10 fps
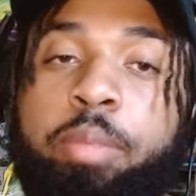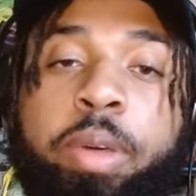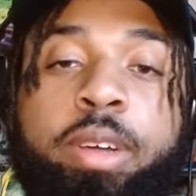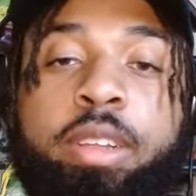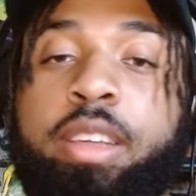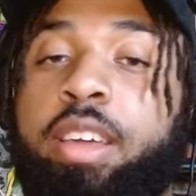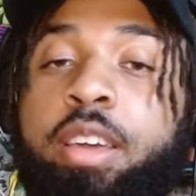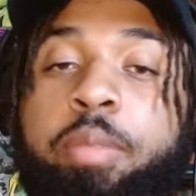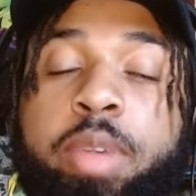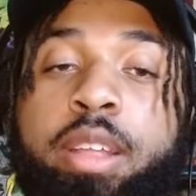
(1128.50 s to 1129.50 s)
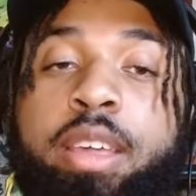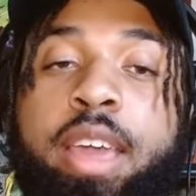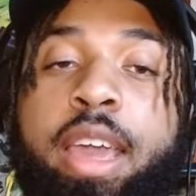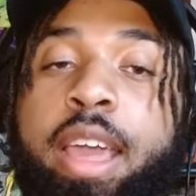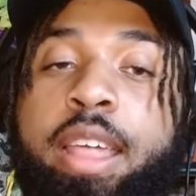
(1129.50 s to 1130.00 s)
the ability to
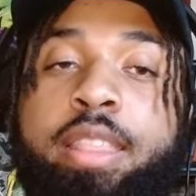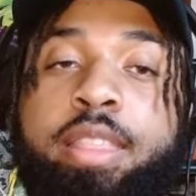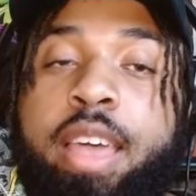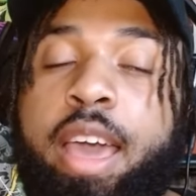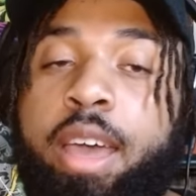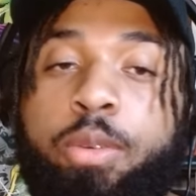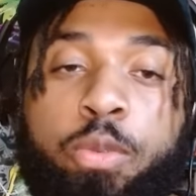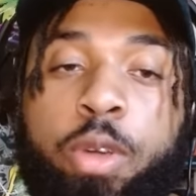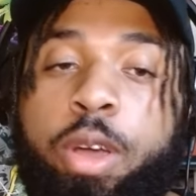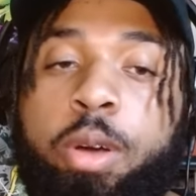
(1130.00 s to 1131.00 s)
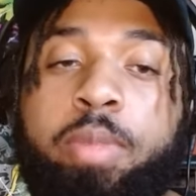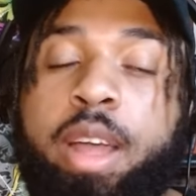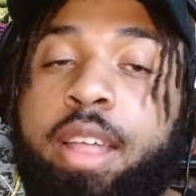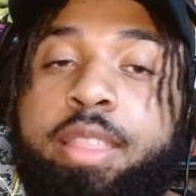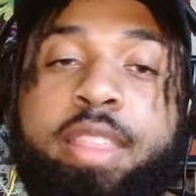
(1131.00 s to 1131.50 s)
communicate in that
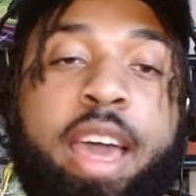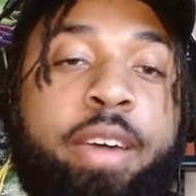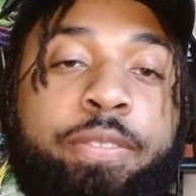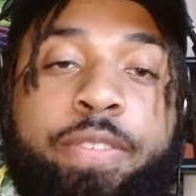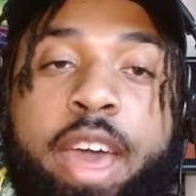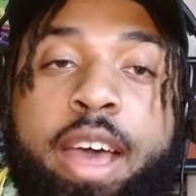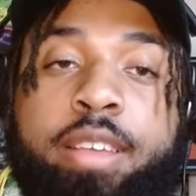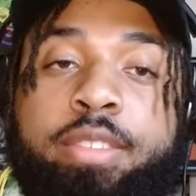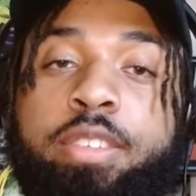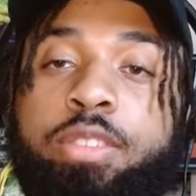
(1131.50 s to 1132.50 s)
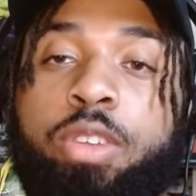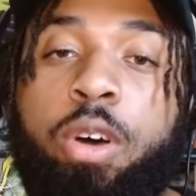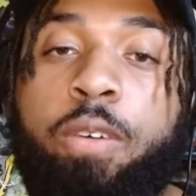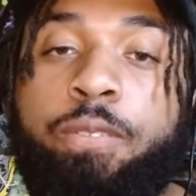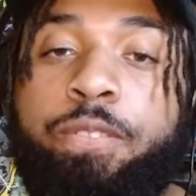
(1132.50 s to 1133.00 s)
realm and that fast to
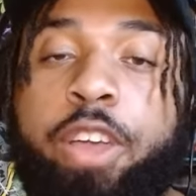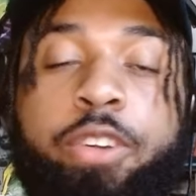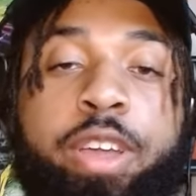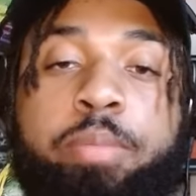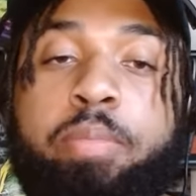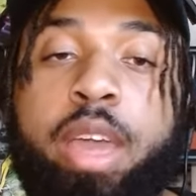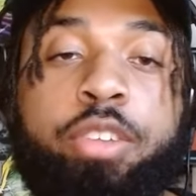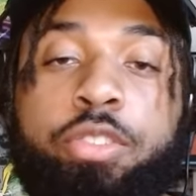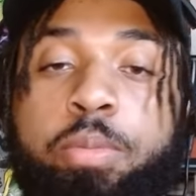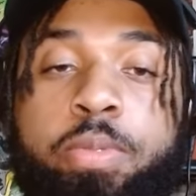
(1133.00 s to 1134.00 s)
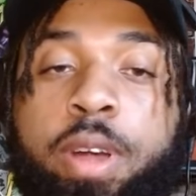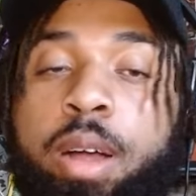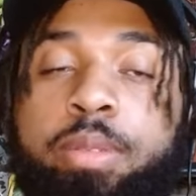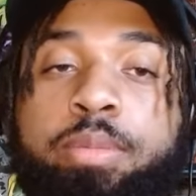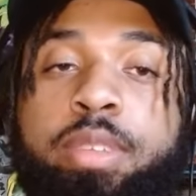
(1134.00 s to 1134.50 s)
solve very major
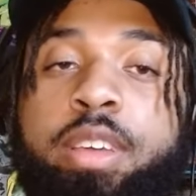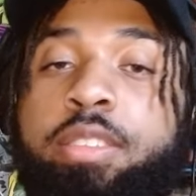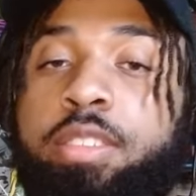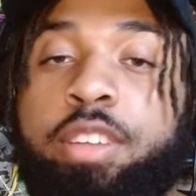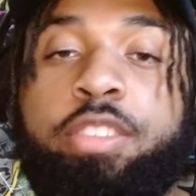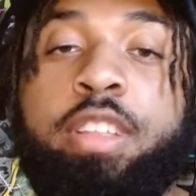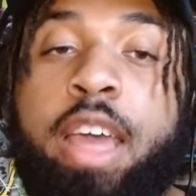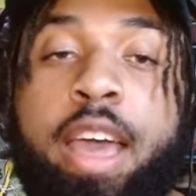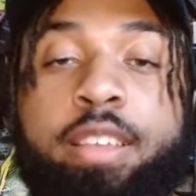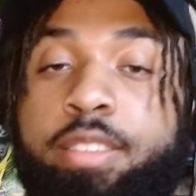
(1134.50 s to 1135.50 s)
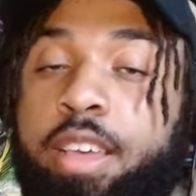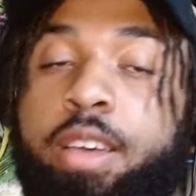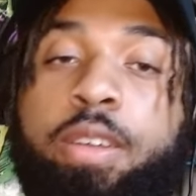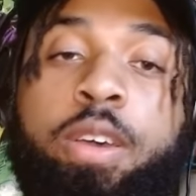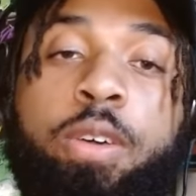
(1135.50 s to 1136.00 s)
problems is such an
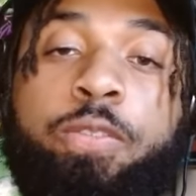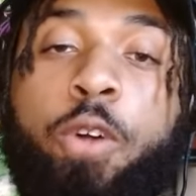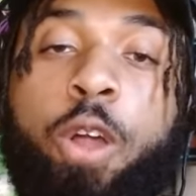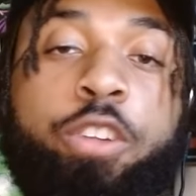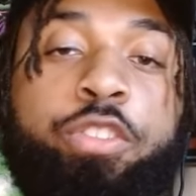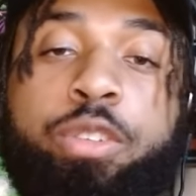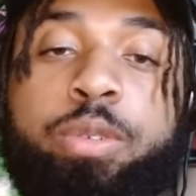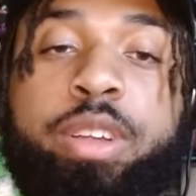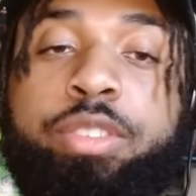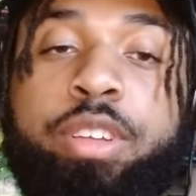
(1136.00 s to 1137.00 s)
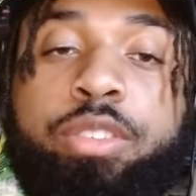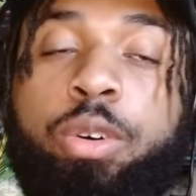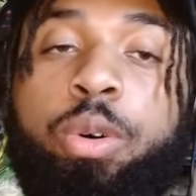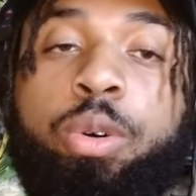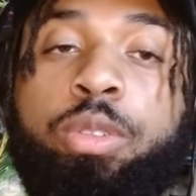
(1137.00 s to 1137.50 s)
asset for our
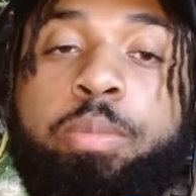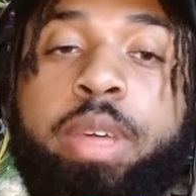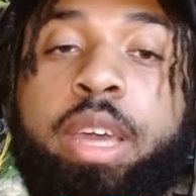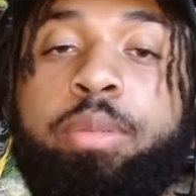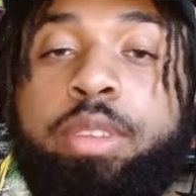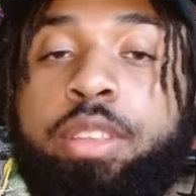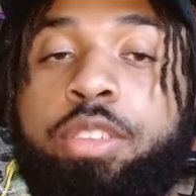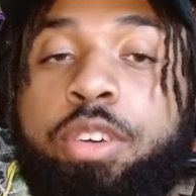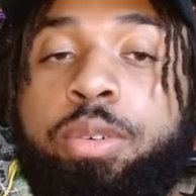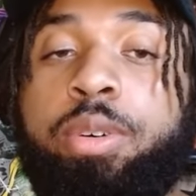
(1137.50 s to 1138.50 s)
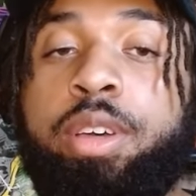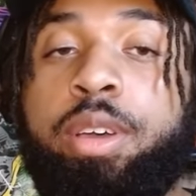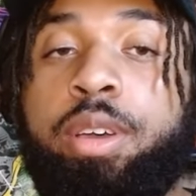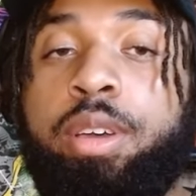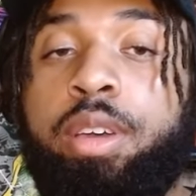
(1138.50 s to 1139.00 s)
generation as a whole to be able to
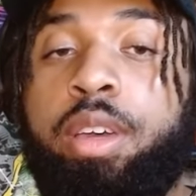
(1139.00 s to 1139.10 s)
do.